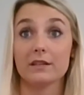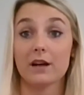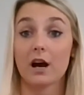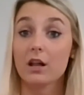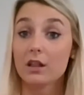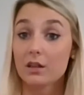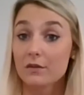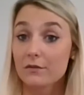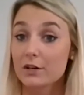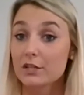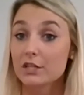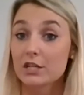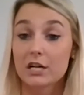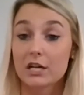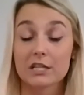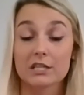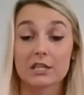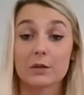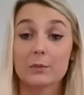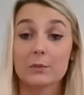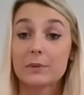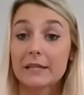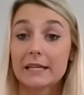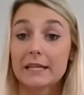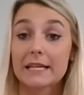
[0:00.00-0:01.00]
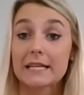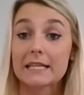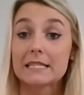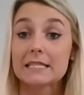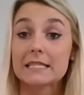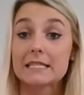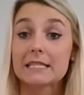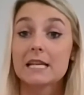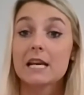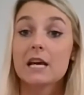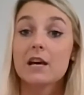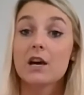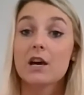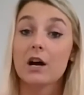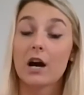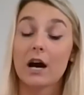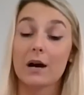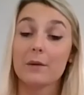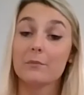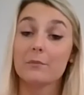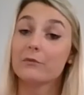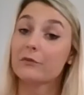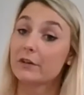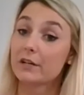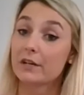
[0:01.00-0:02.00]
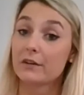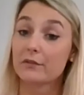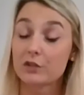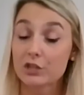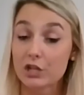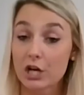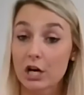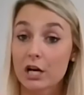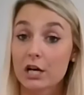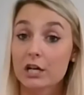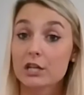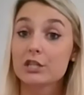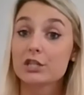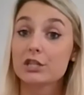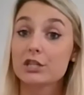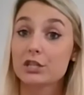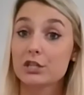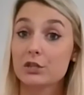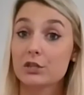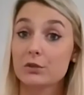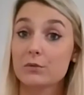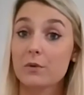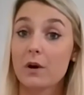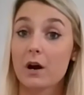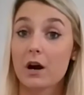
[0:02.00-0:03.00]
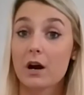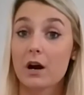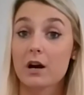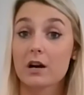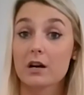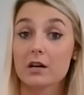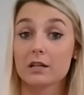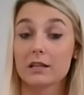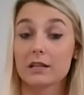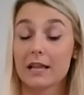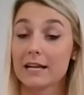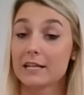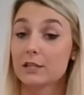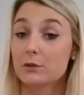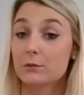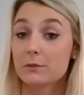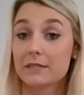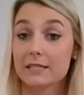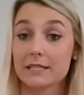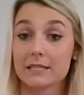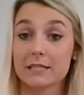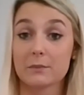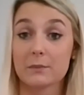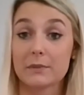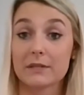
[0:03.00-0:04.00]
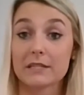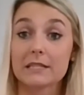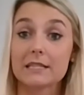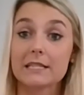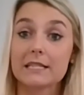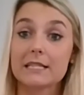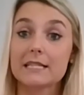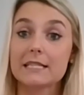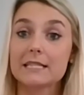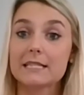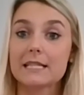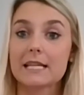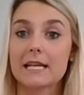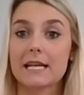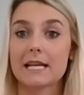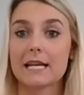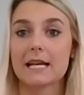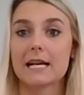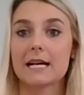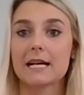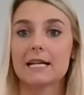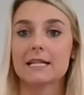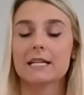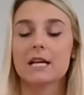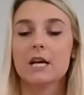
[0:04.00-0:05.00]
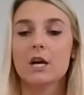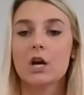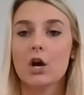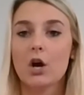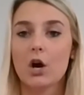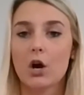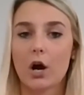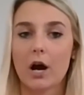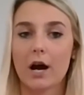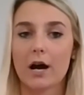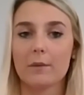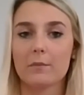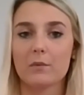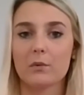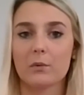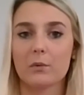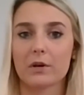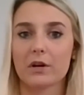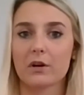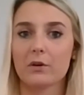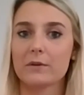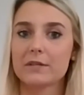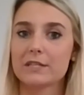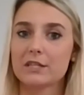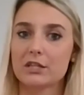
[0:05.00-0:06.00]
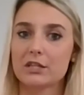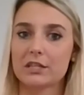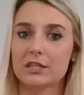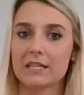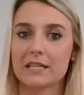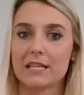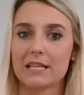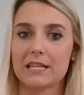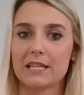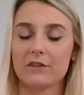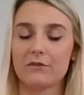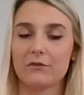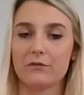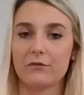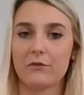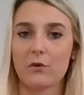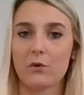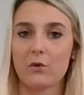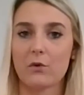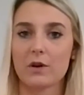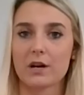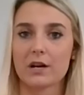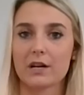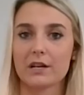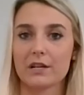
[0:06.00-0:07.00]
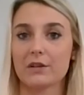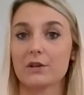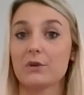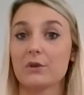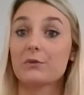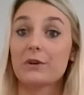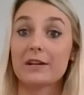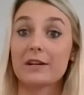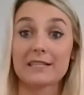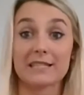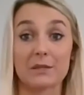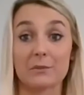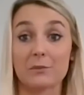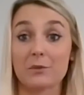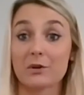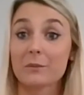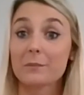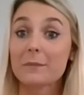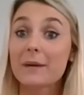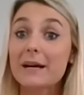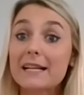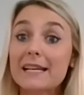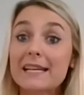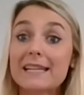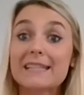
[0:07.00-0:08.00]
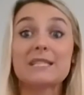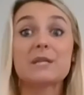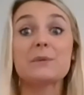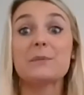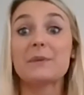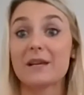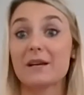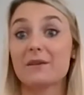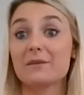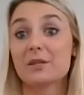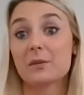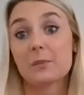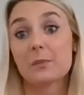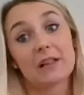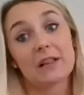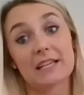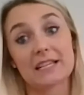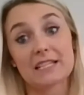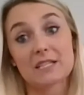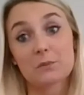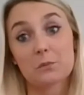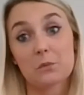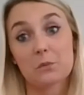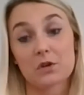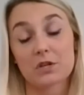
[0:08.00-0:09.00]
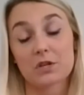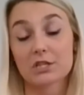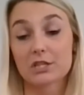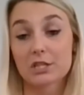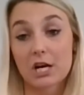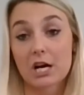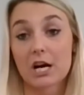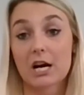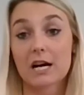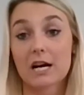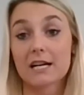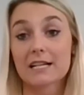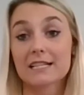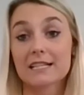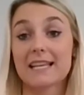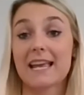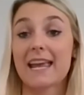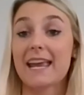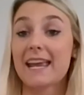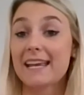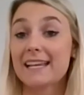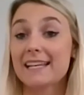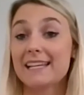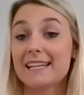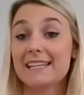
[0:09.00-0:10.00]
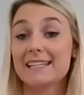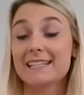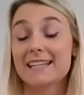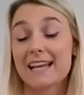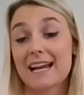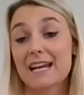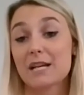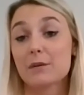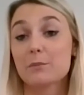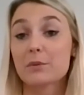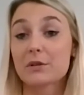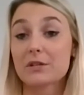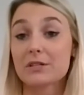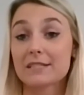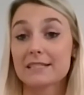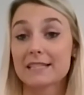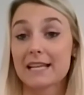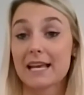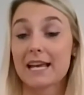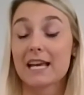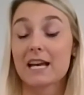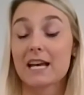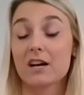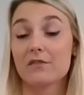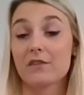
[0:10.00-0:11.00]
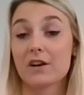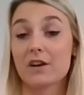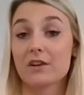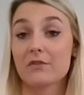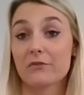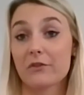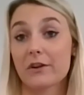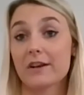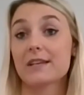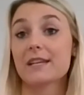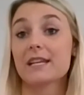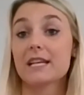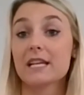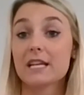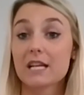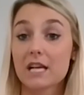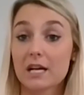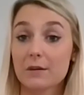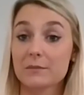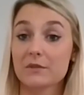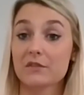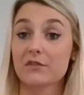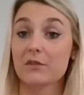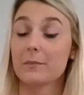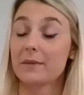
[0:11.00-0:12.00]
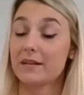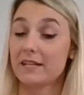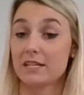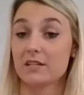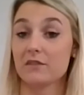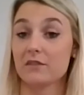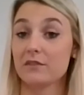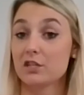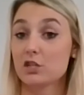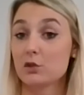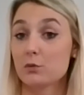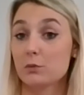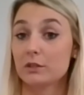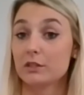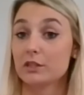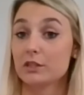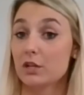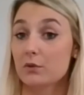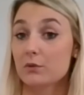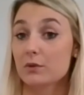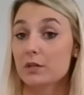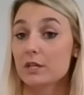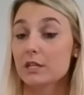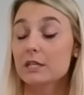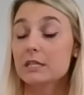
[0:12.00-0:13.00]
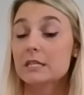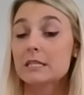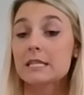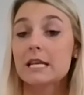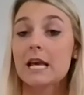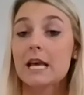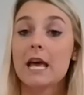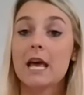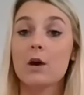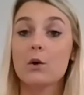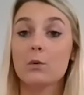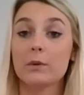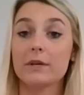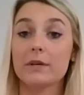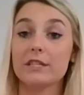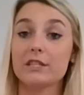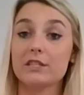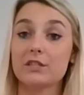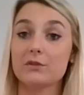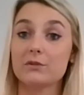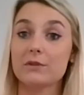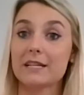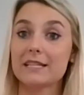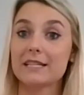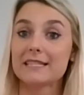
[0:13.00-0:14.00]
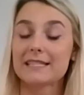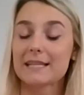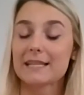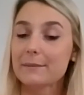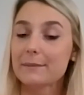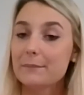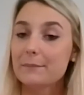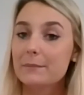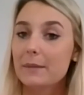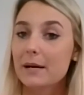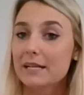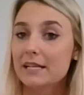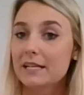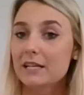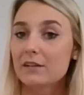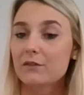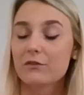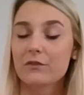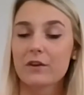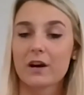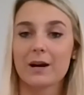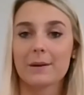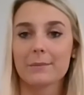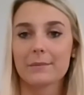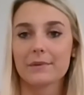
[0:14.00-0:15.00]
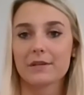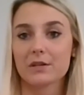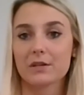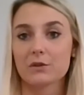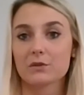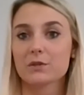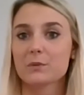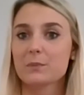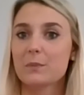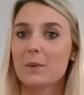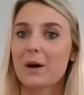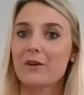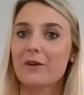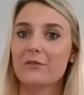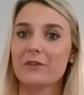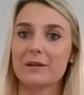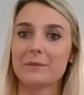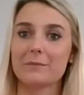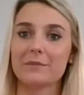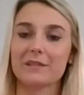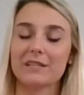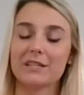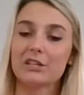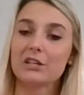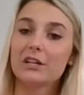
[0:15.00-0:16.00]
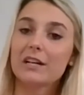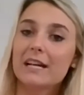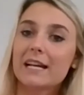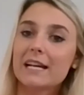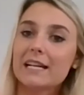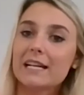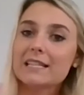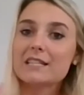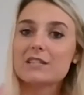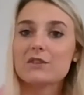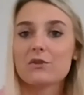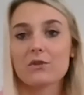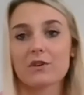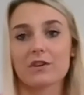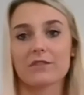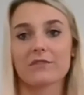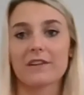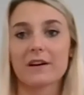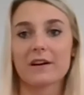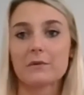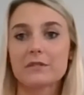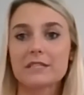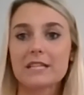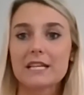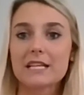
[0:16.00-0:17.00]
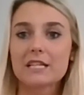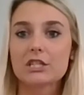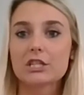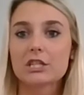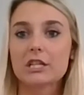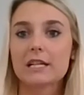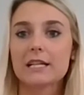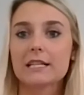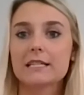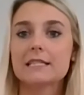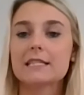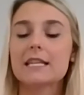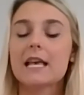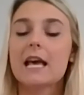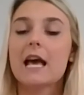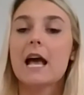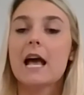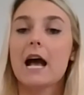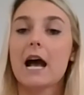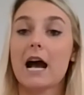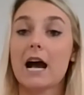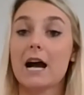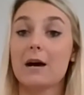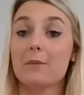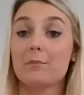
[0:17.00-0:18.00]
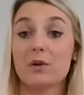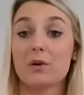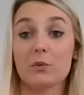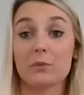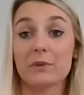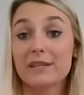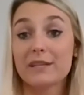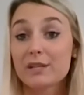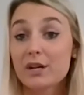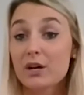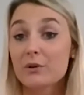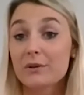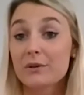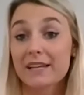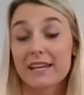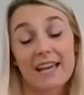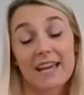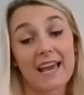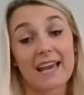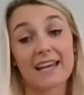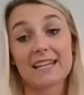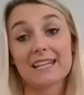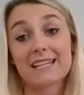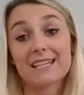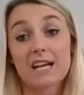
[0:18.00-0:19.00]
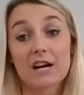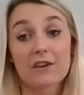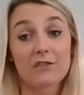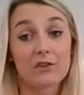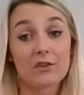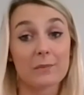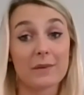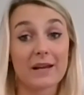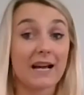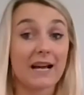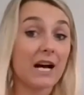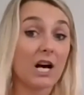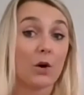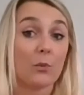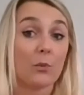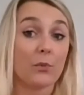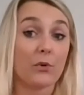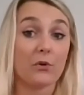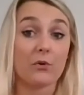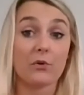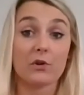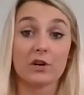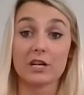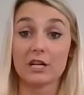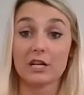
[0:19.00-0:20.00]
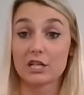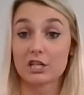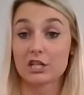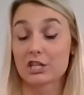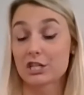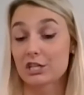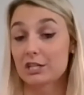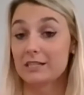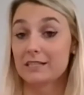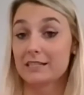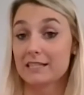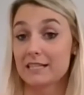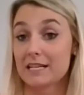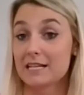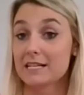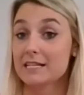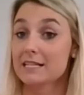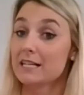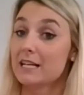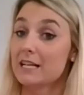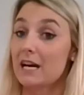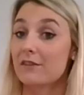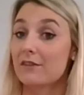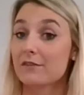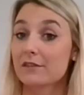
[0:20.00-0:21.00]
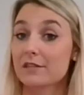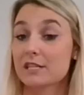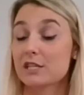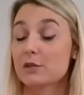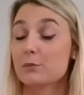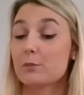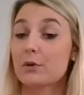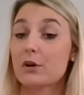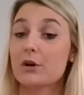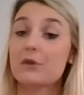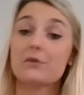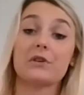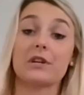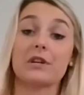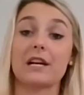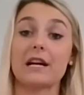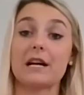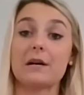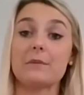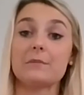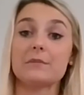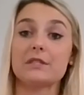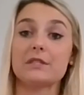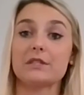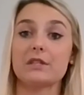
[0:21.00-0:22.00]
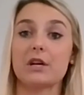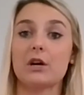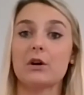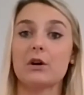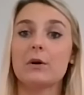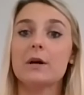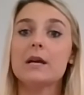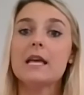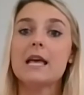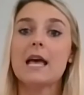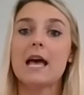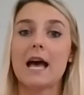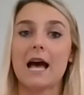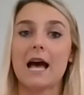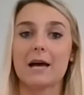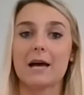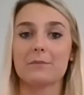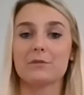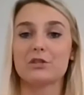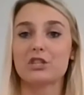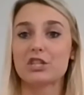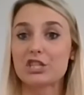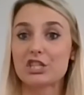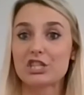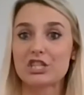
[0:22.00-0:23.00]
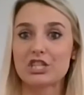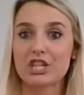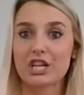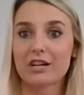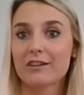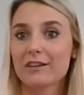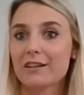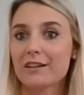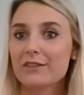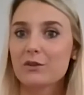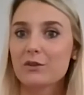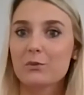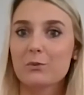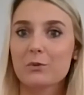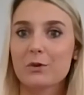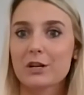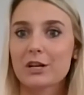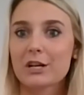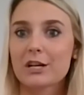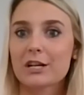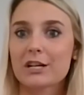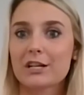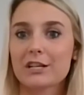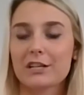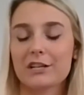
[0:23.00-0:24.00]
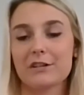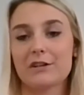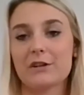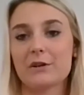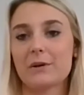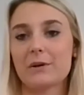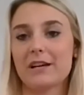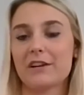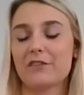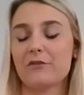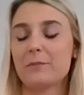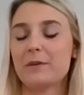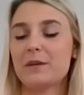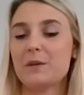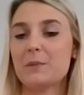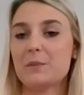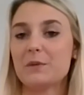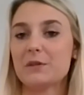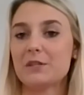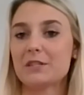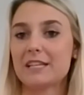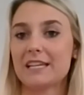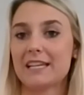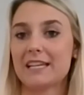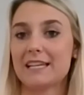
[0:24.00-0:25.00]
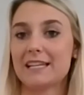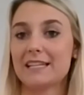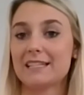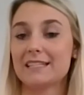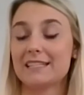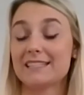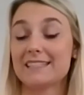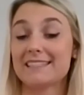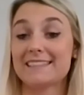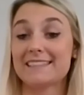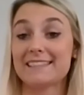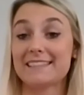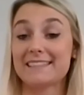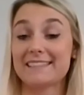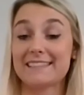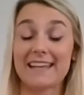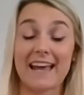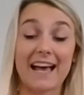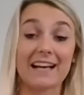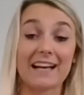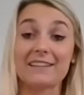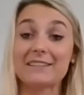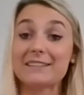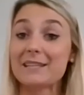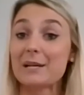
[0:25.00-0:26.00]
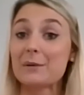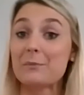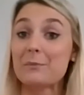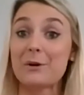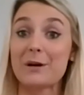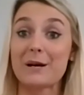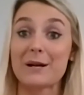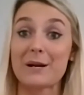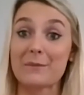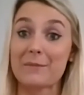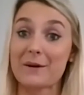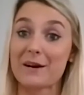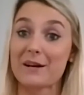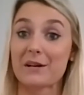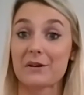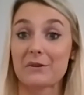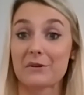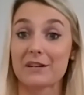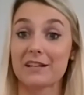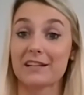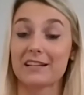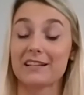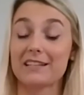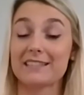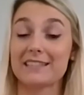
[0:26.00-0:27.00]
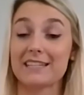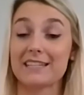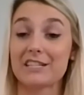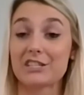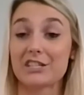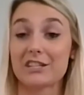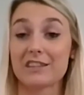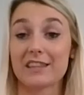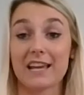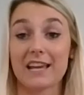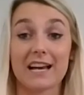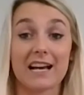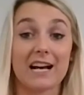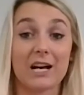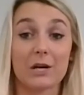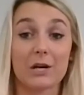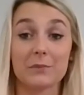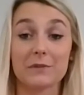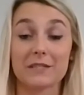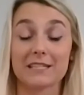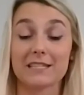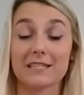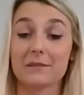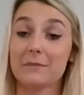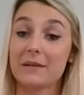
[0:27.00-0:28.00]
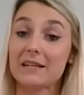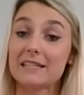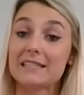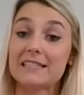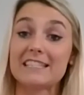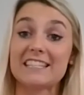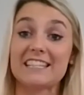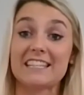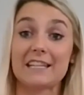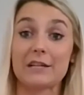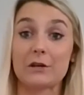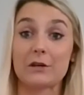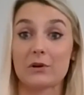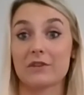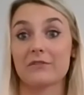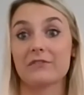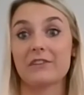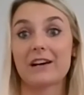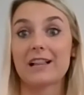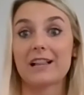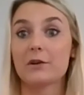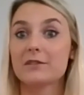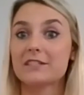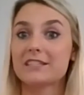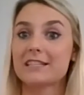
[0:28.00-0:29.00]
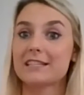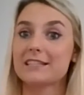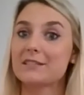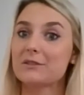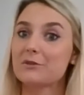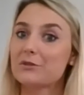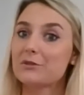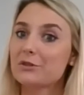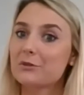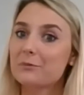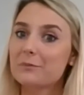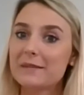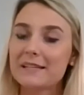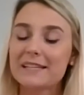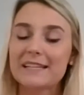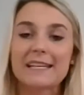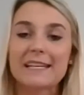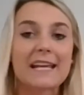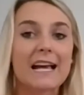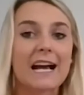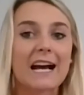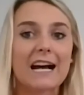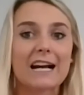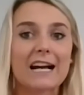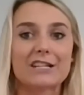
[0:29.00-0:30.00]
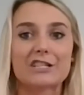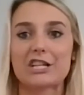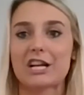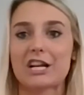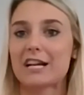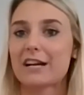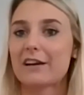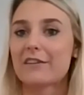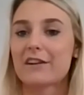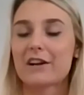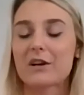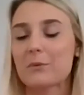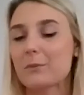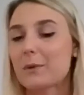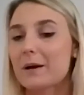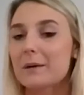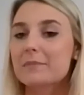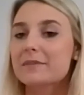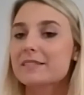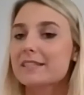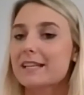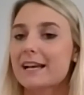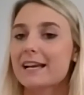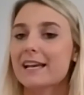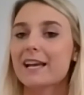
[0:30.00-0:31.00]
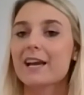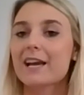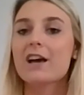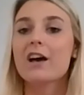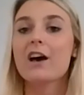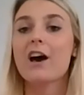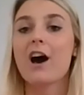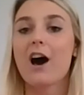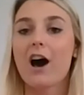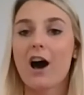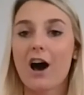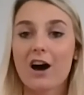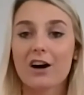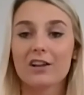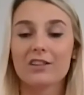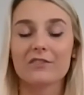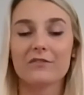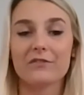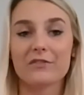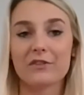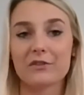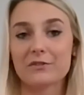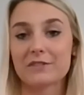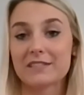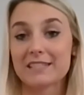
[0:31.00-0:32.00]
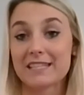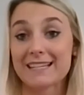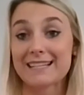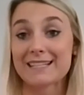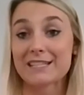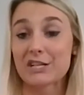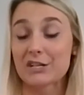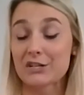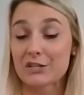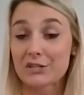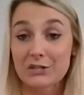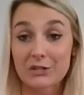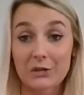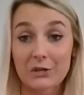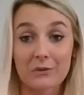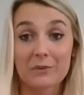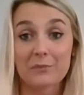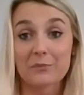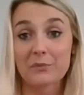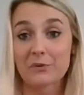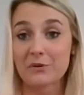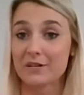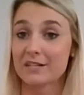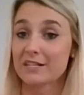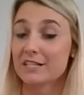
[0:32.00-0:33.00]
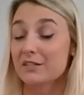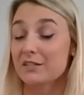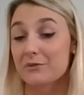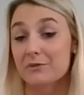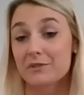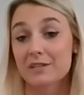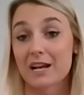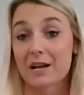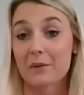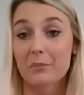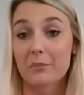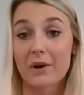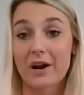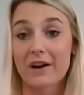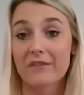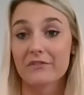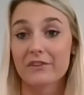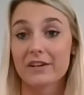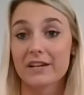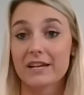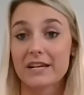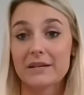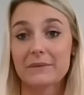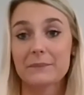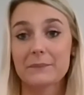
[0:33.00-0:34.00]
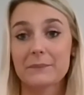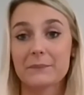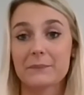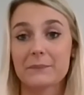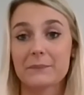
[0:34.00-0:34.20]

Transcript: All of our dogs are placed free of charge to our clients with disabilities, and we're always looking for, you know, raising more money to be able to place more dogs. 89% of our funding comes from individual donors. We do get some money from, you know, small family grants or foundations, but we don't get any government help or insurance aid to cover these programs. So just sharing the word, you know, if people can tell someone about our organization, that helps us immensely, or follow us on social media, check out our website. All of those things are so important to a nonprofit.